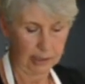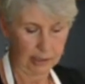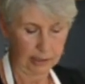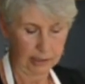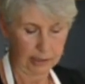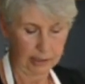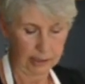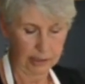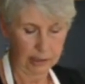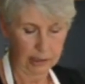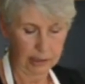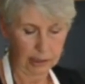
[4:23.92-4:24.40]

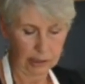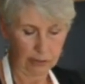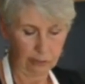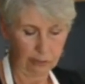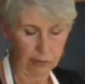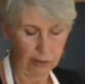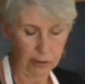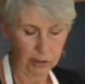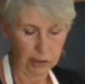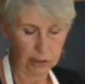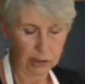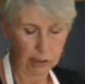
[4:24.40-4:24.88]
This is a
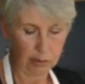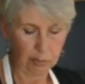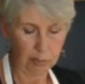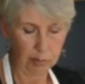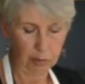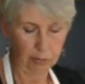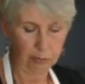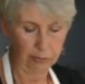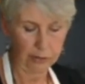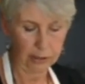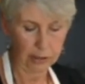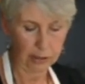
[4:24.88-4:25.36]
very
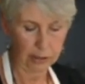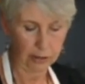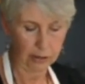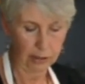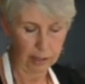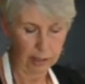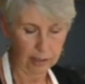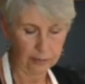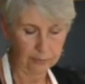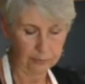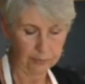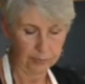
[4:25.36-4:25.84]
simple
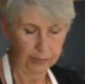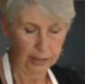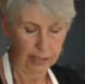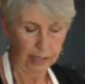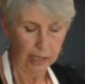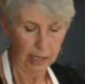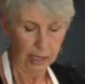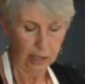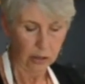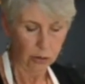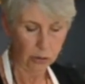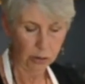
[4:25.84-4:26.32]
vinaigrette, and